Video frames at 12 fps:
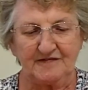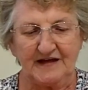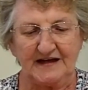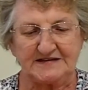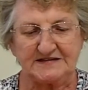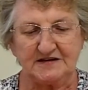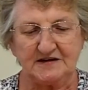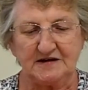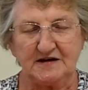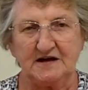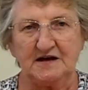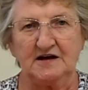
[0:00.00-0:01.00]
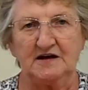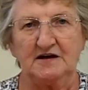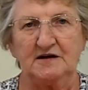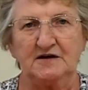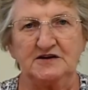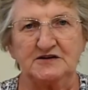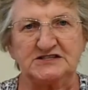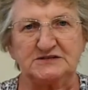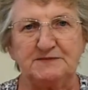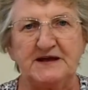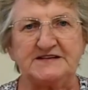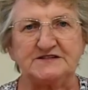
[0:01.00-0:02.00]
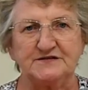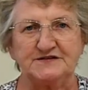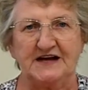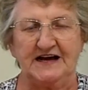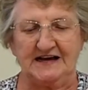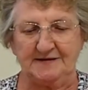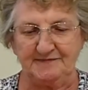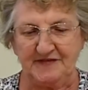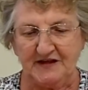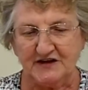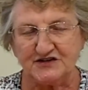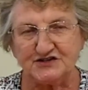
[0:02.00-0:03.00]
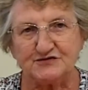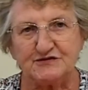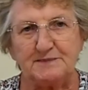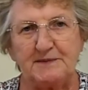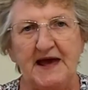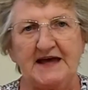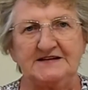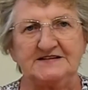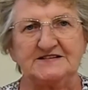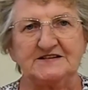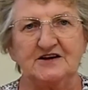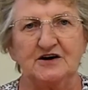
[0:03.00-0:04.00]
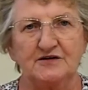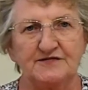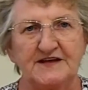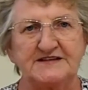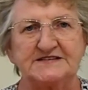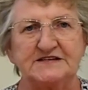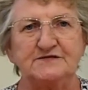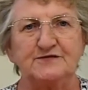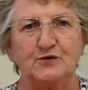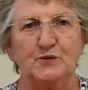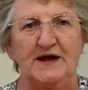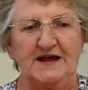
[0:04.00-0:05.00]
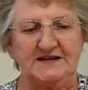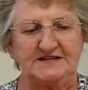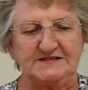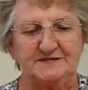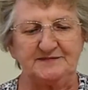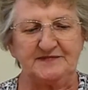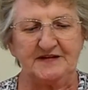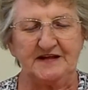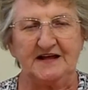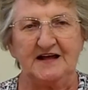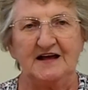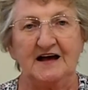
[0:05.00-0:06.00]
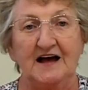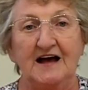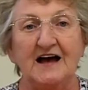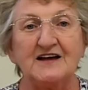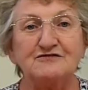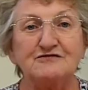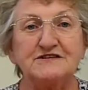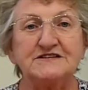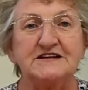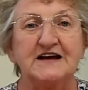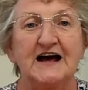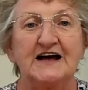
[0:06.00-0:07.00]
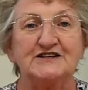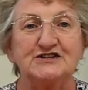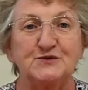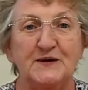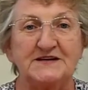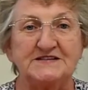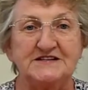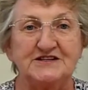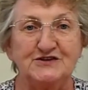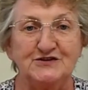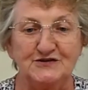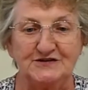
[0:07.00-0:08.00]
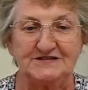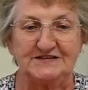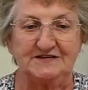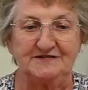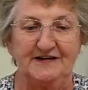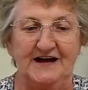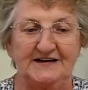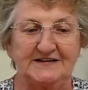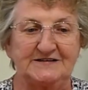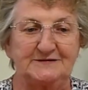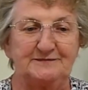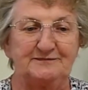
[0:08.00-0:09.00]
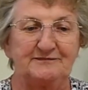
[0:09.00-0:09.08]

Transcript: that space of time to repent of their sinful ways. 120 years, in fact.